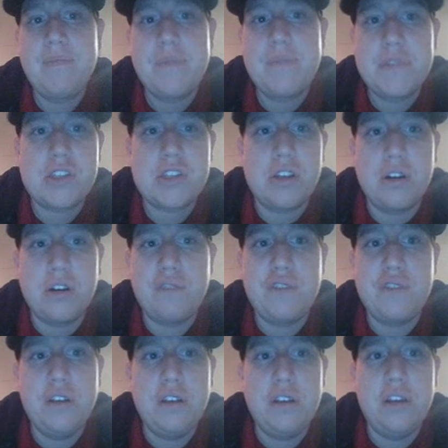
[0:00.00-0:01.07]
So
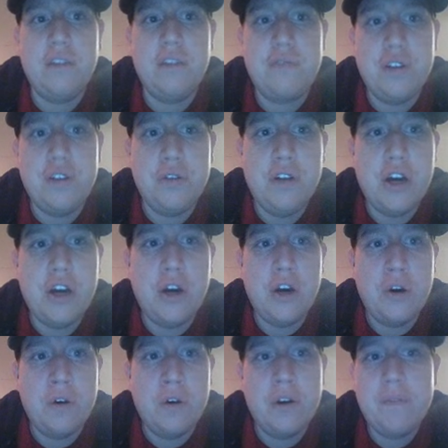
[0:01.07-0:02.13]
if you
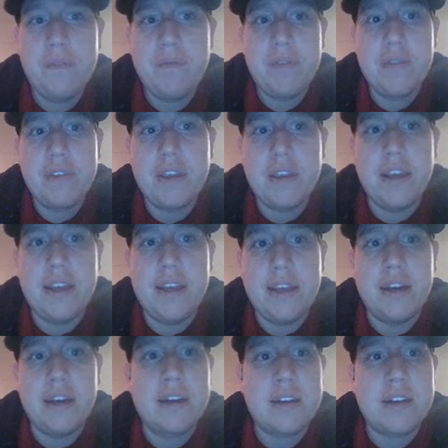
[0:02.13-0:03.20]
know any
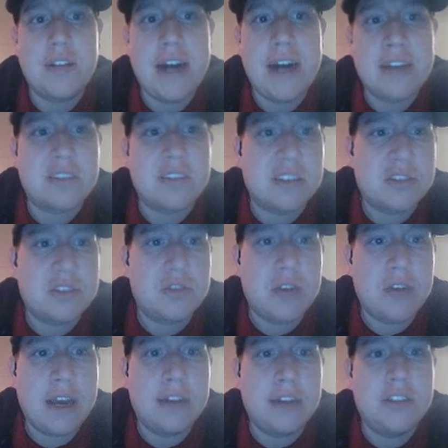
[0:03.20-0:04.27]
classic
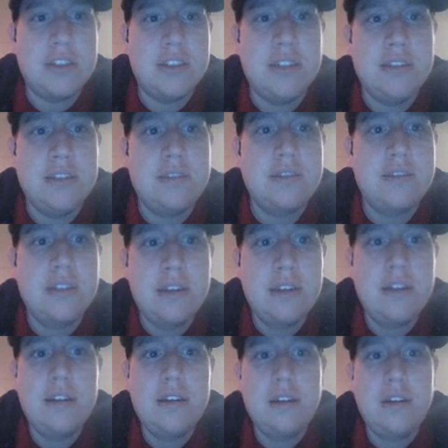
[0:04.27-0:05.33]
strategies,
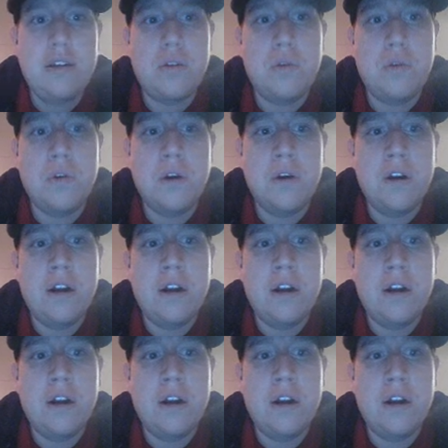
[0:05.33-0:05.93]
or